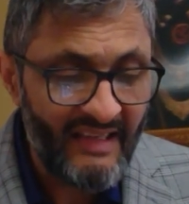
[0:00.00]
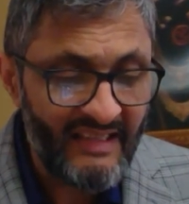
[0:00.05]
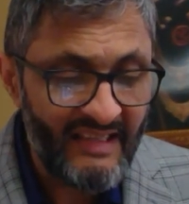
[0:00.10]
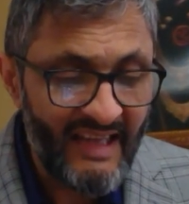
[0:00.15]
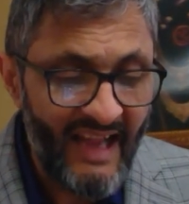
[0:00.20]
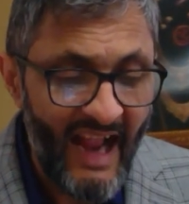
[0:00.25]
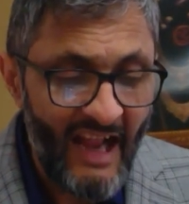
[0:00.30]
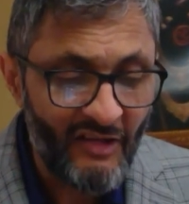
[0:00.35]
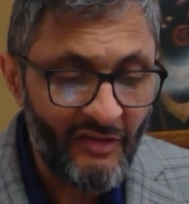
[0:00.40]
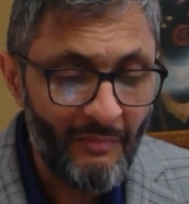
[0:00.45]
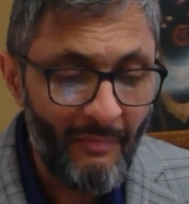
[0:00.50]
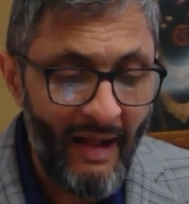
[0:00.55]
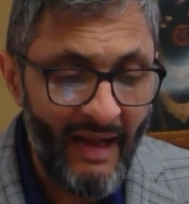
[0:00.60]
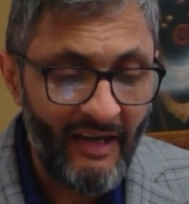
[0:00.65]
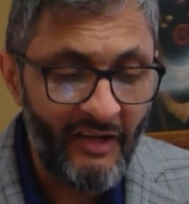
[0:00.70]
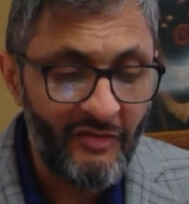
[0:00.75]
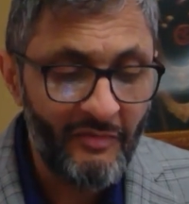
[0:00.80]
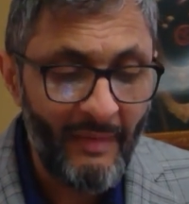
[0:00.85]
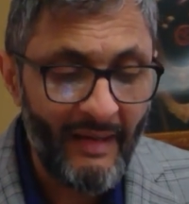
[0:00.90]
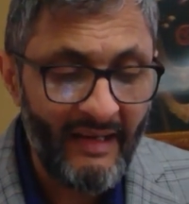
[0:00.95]
cash
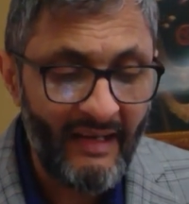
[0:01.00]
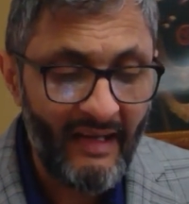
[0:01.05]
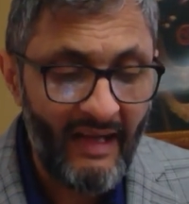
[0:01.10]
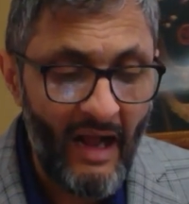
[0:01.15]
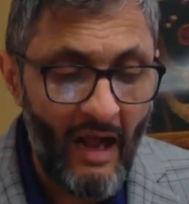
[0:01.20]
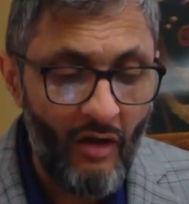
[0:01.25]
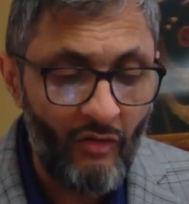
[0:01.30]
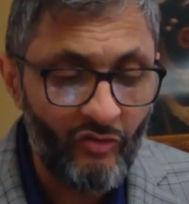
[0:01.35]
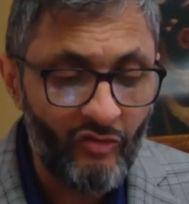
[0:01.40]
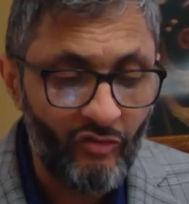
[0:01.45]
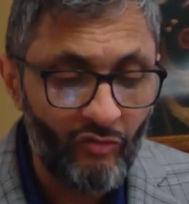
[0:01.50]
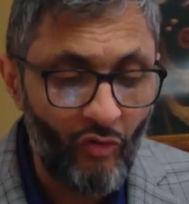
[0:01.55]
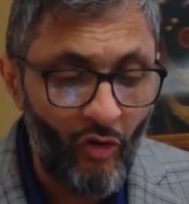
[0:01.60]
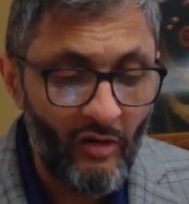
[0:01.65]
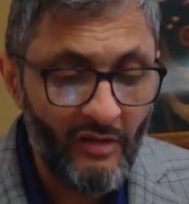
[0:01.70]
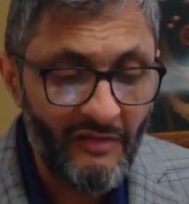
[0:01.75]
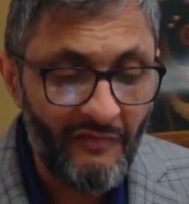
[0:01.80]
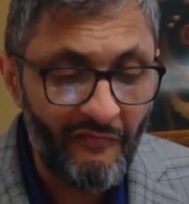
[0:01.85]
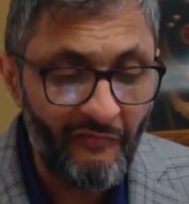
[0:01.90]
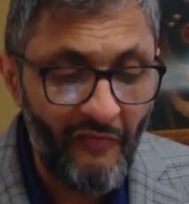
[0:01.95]
management accounts,
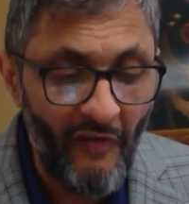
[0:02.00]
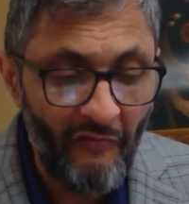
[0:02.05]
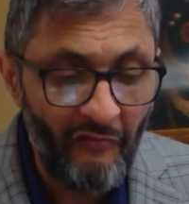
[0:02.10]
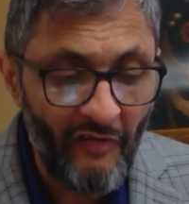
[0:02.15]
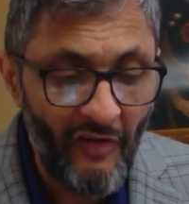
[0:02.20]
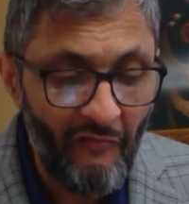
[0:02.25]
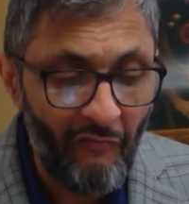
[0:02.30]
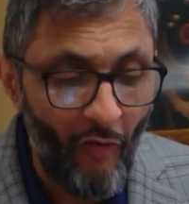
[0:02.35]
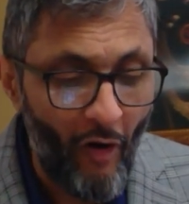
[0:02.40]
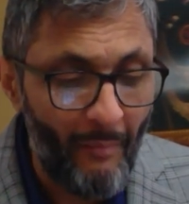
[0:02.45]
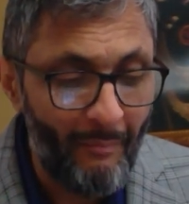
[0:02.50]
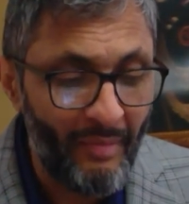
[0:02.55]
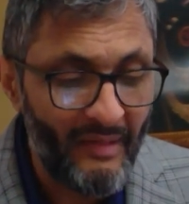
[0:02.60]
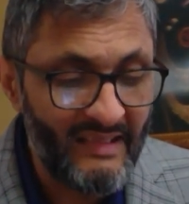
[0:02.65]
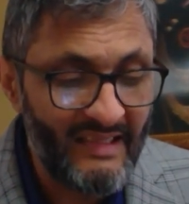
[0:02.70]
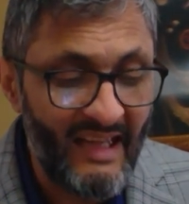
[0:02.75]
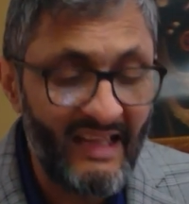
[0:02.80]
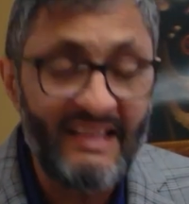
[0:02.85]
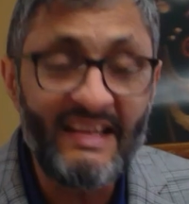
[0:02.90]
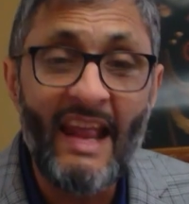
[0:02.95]
rose
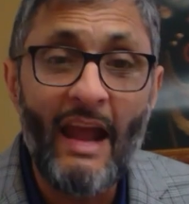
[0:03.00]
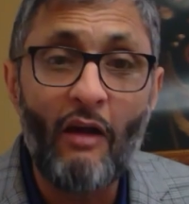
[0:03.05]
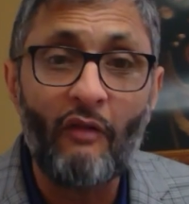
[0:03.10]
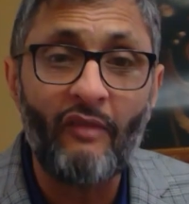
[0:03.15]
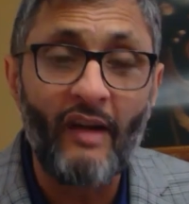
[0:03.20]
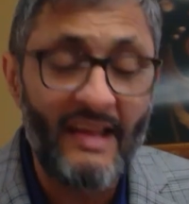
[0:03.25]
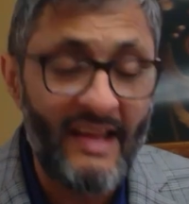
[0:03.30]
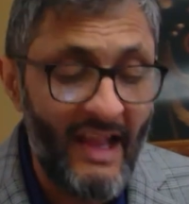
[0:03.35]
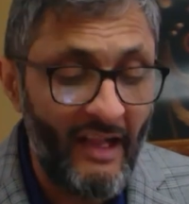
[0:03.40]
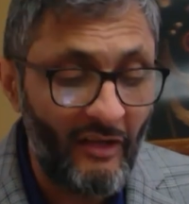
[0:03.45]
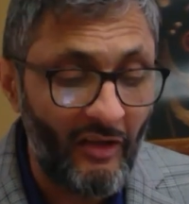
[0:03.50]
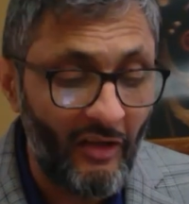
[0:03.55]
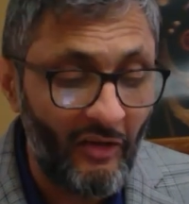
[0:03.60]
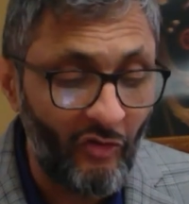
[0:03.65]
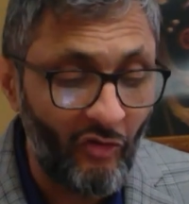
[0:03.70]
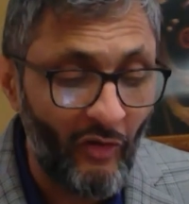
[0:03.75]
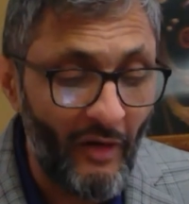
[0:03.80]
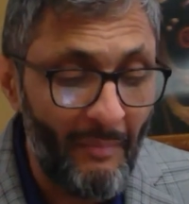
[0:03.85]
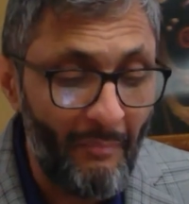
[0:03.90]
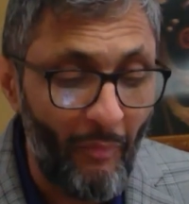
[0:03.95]
54% year over year to
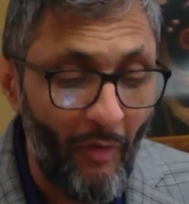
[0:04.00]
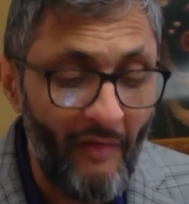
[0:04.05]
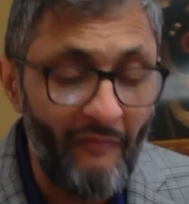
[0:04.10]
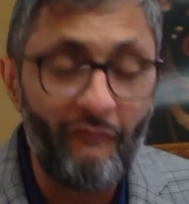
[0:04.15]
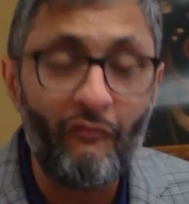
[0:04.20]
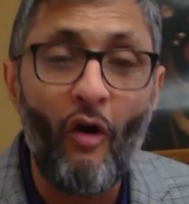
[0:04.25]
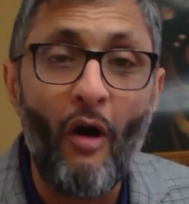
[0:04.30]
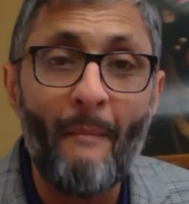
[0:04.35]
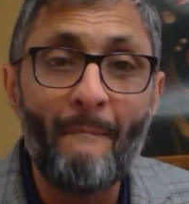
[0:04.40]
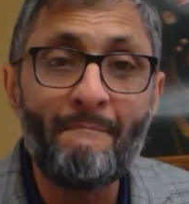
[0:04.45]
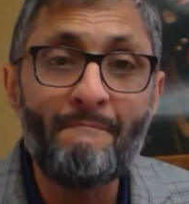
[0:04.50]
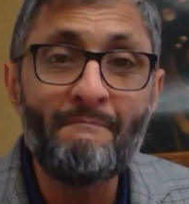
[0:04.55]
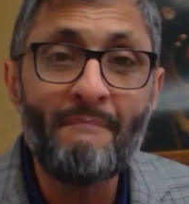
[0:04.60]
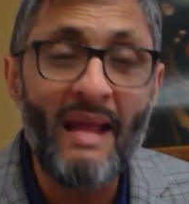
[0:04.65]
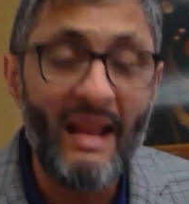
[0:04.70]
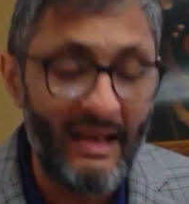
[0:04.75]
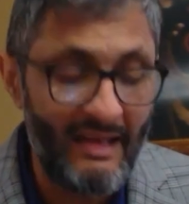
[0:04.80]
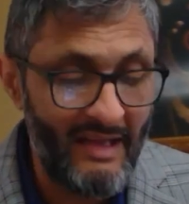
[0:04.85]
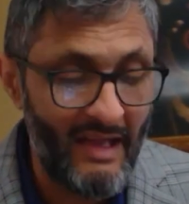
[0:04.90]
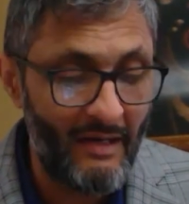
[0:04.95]
3.4
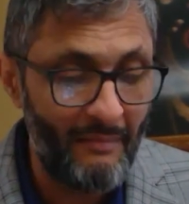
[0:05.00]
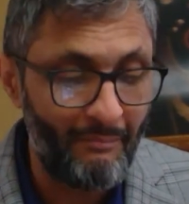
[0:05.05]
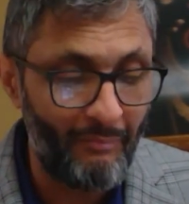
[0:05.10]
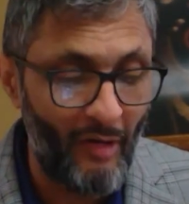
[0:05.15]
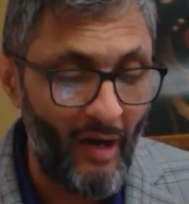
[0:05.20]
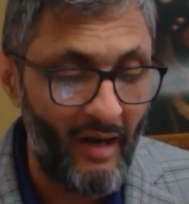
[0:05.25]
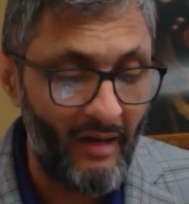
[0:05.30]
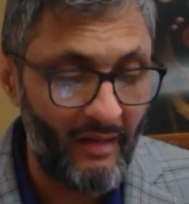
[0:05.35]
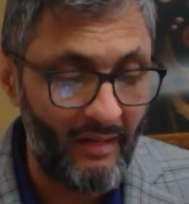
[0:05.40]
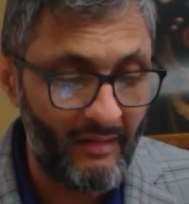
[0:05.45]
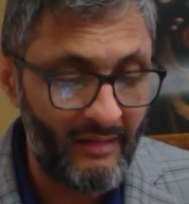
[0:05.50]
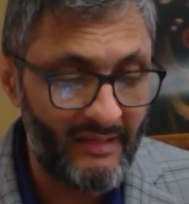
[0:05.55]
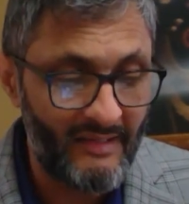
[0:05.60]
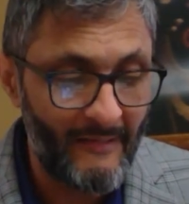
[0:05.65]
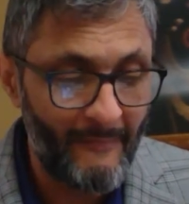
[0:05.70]
million products.